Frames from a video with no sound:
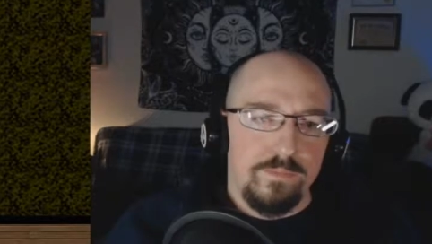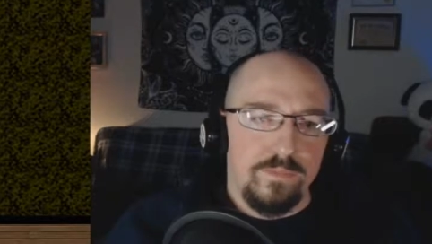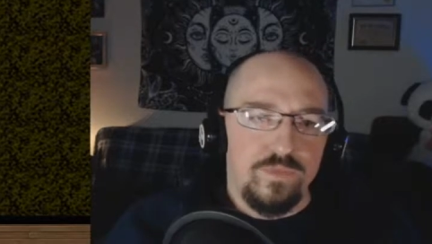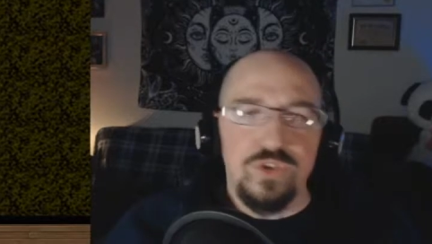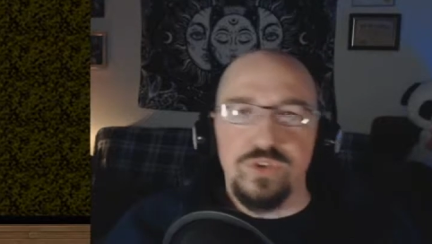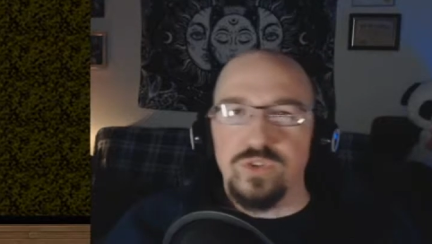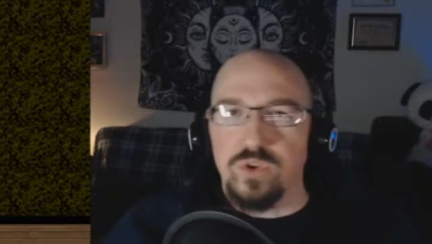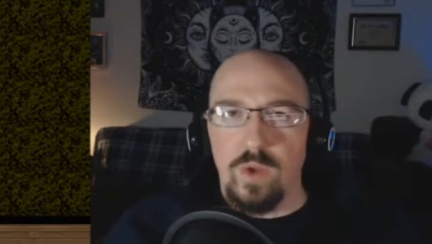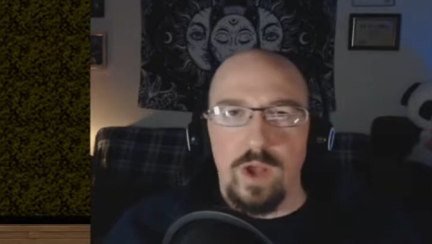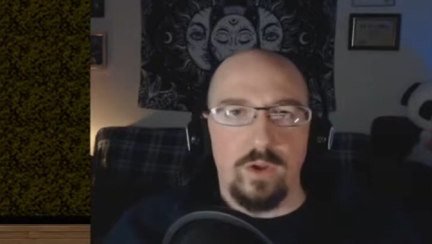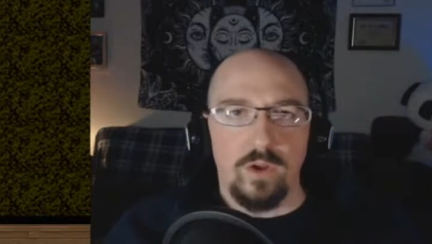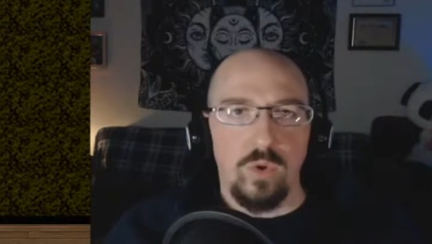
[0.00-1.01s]
just
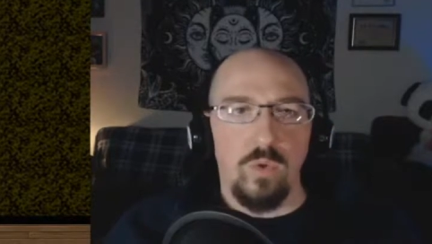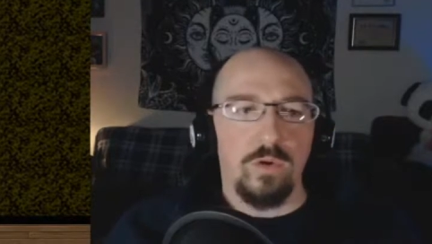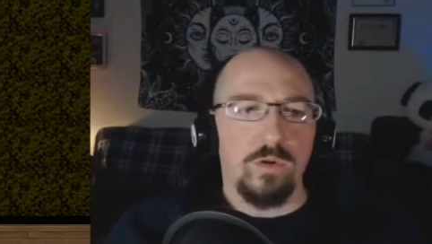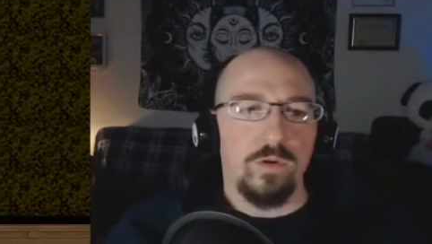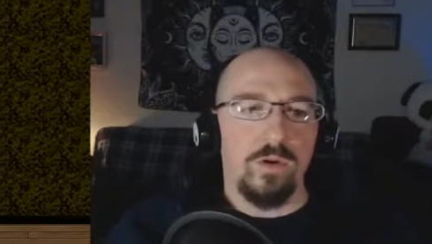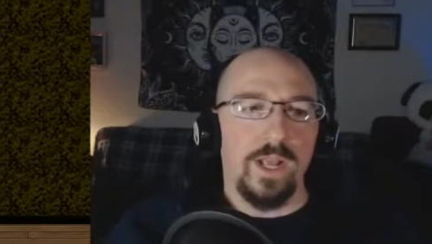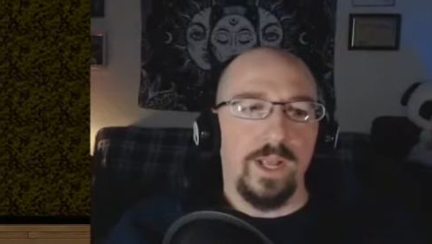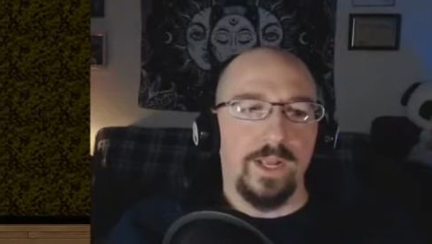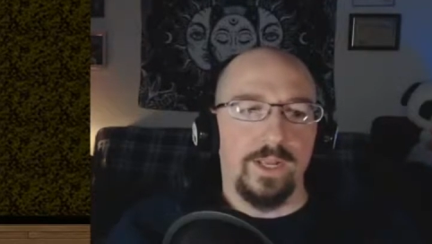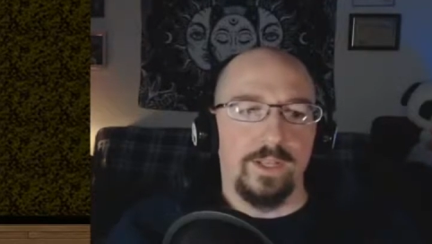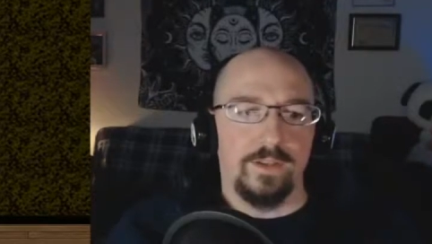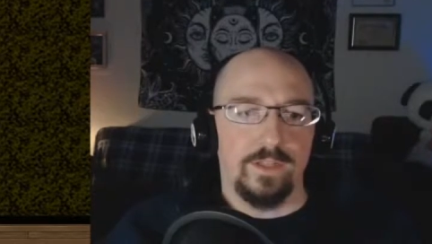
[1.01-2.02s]
around a corner
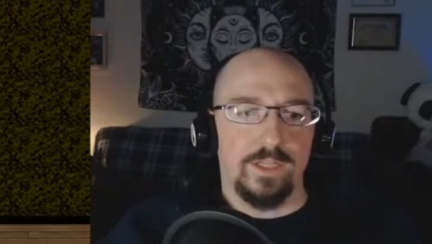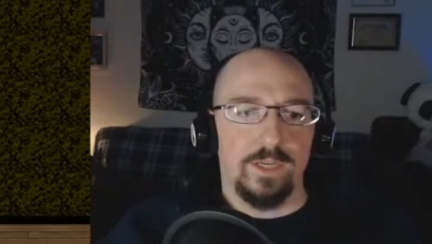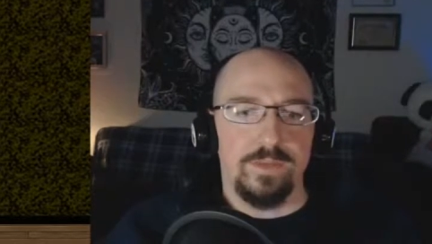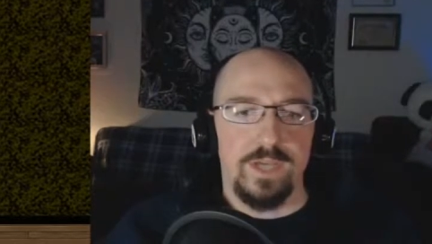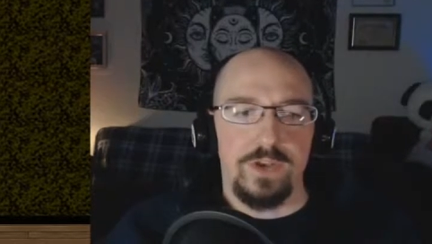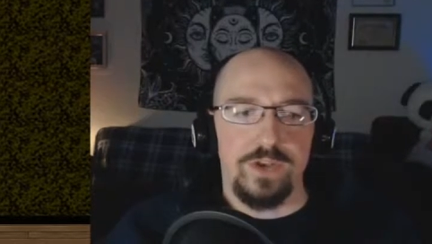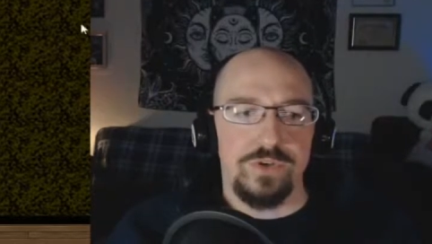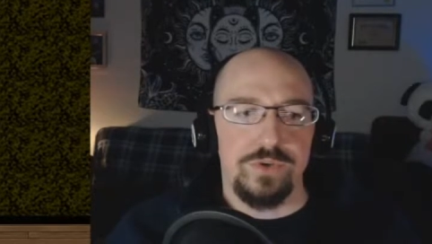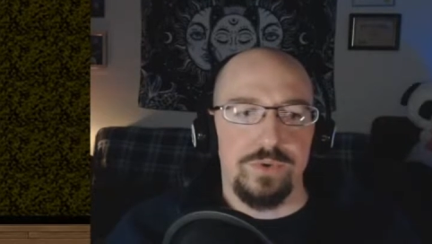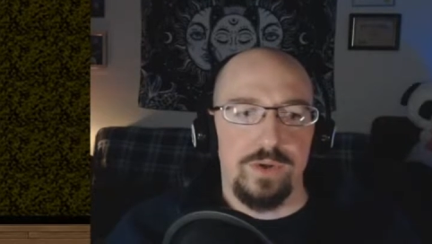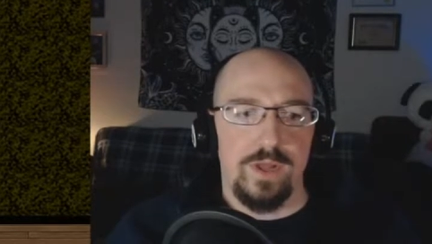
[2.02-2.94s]
and come catch you.